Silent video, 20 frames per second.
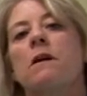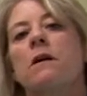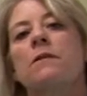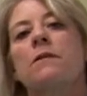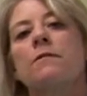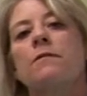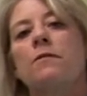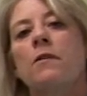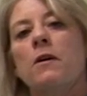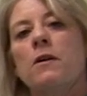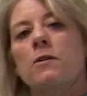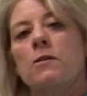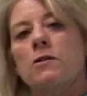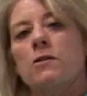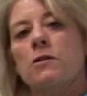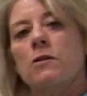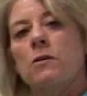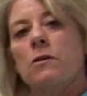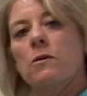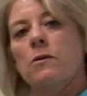on the front of the
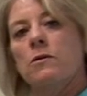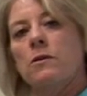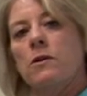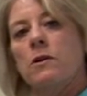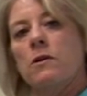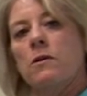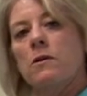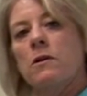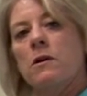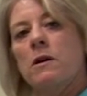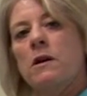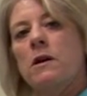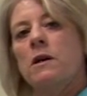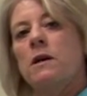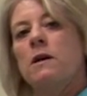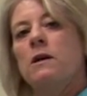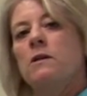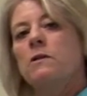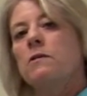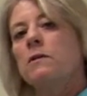shoulder.
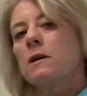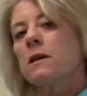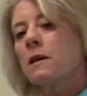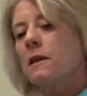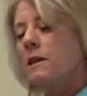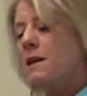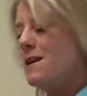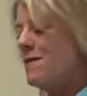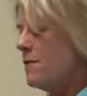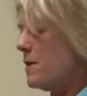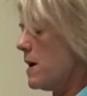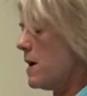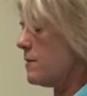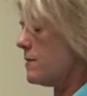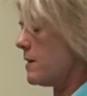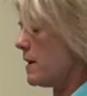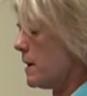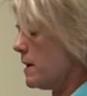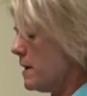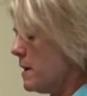You can alleviate
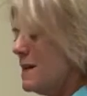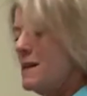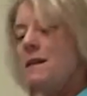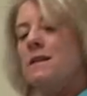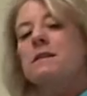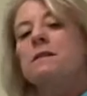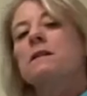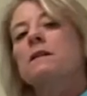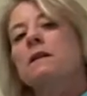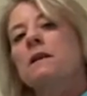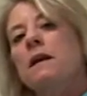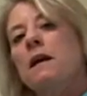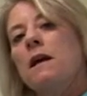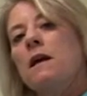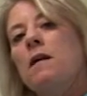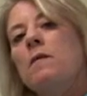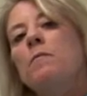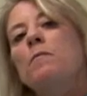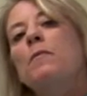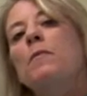that
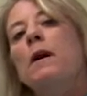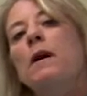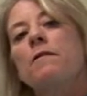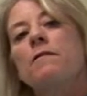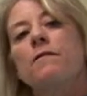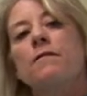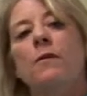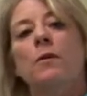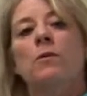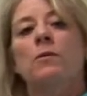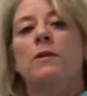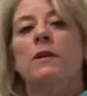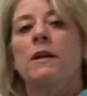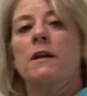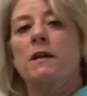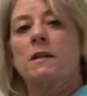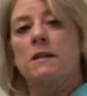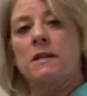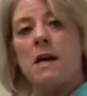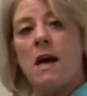easily by
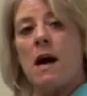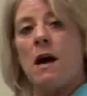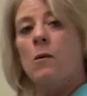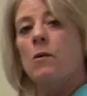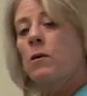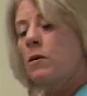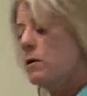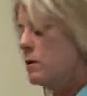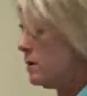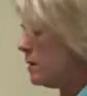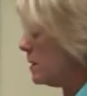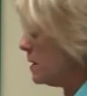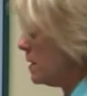folding a towel